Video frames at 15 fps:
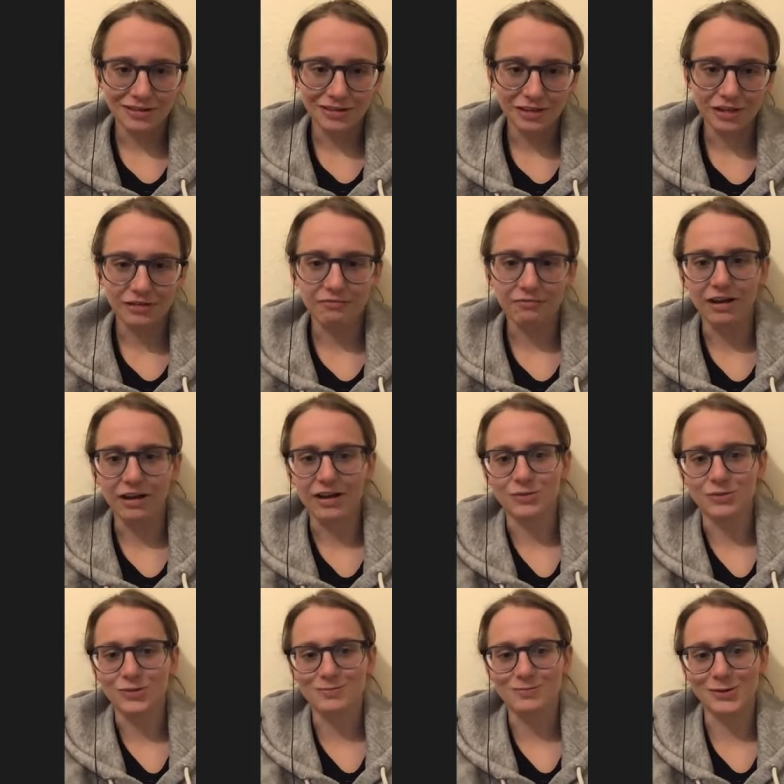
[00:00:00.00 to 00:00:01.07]
You don't realize
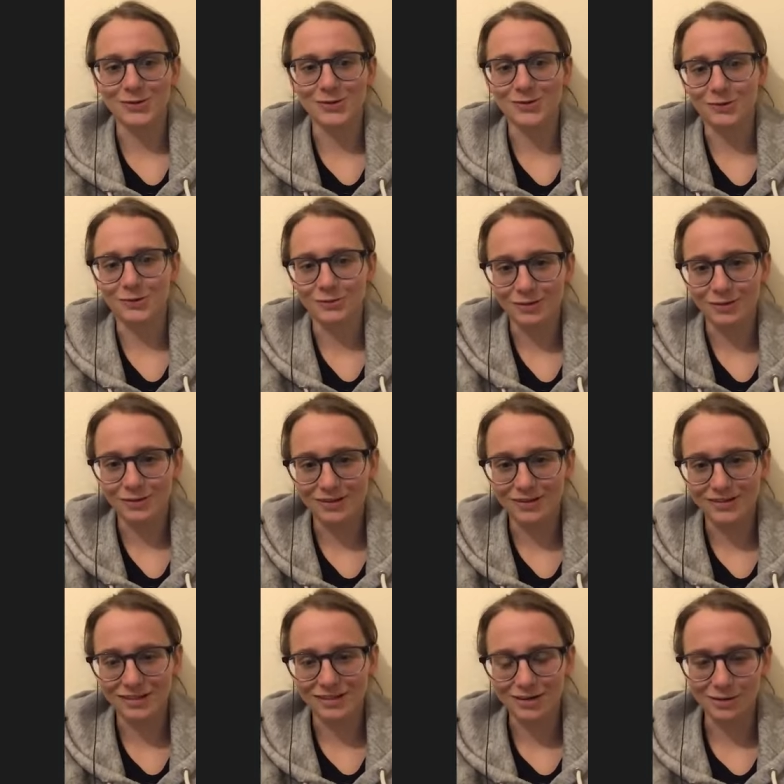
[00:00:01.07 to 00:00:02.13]
what's possible
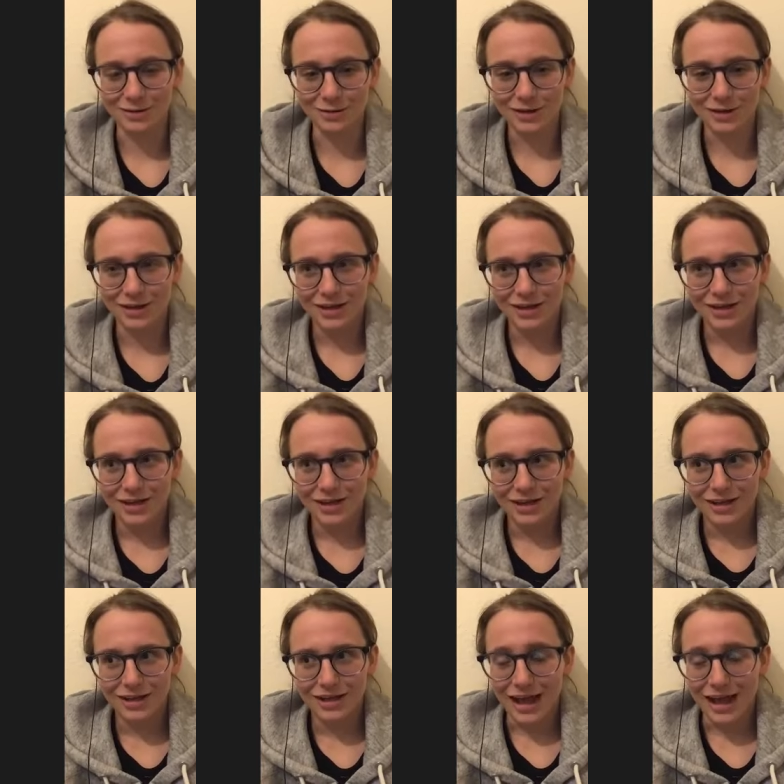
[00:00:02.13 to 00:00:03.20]
until
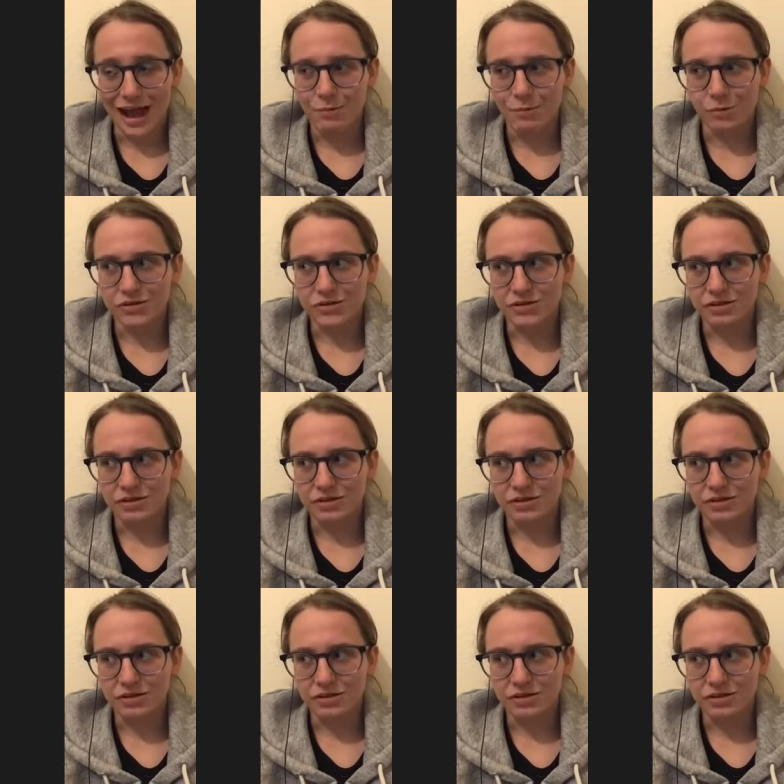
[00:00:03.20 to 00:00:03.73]
it happens.